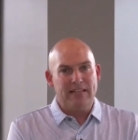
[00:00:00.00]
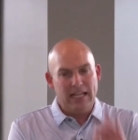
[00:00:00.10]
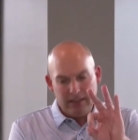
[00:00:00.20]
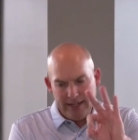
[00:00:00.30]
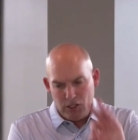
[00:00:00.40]
And
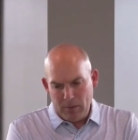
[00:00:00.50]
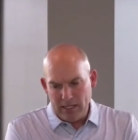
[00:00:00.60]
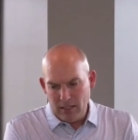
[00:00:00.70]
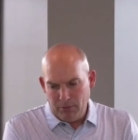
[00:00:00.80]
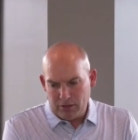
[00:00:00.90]
that leads me
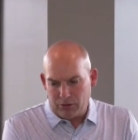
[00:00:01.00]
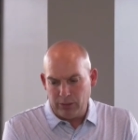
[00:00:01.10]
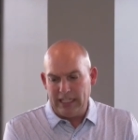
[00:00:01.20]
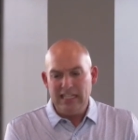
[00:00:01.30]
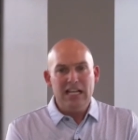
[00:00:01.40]
to number
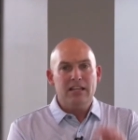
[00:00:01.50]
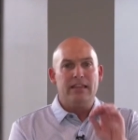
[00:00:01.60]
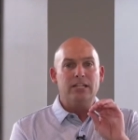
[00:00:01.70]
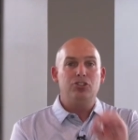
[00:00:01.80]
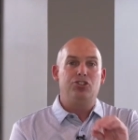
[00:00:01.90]
three
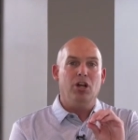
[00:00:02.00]
that